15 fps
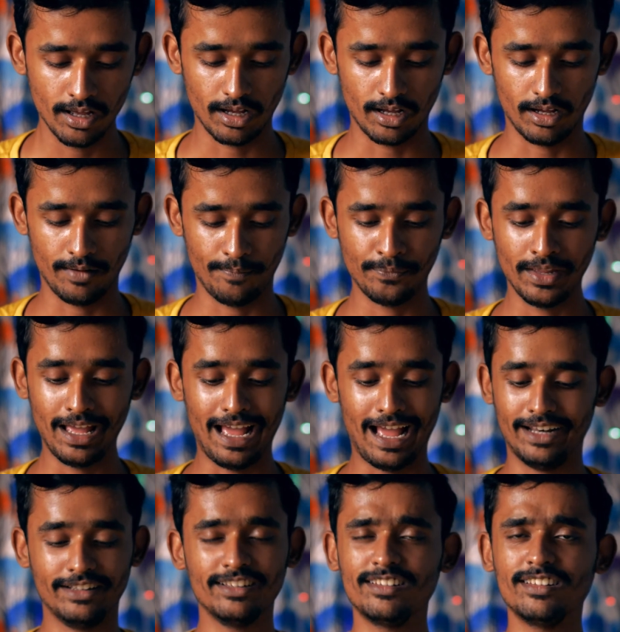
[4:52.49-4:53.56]

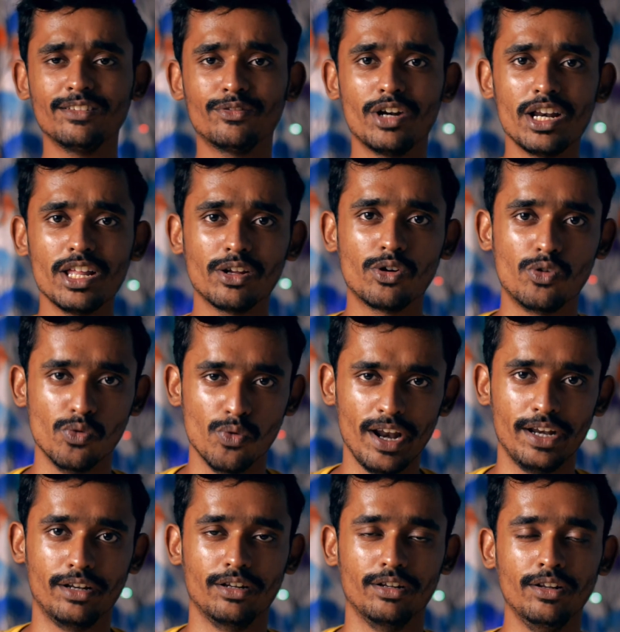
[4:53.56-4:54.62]
And this is really
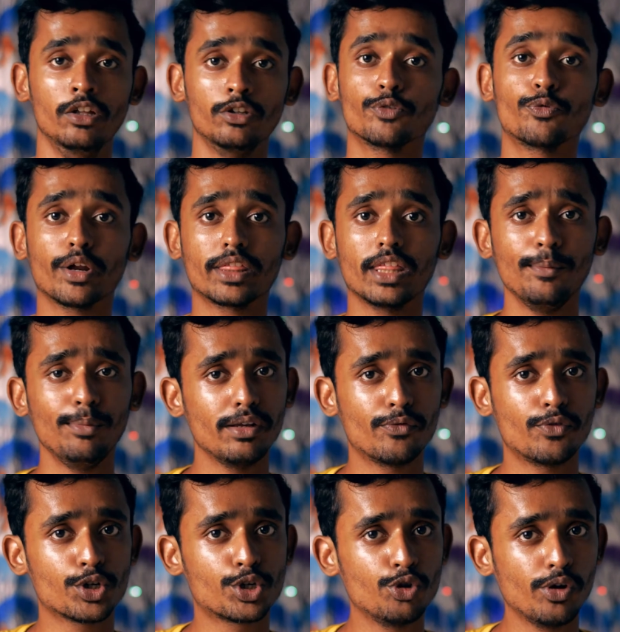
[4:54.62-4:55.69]
great So for example, if
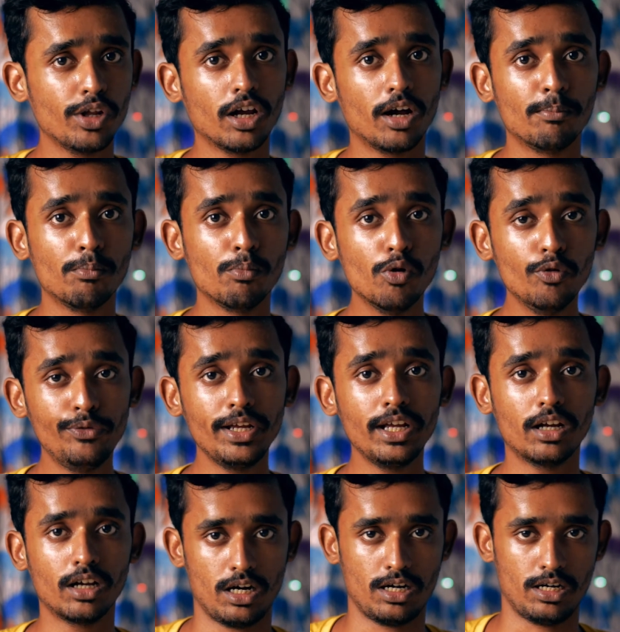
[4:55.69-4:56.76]
you're shooting a moving
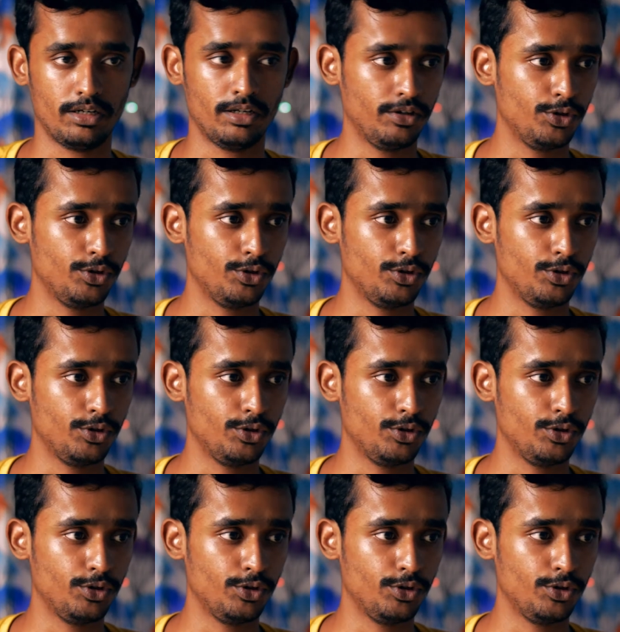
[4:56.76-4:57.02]
car,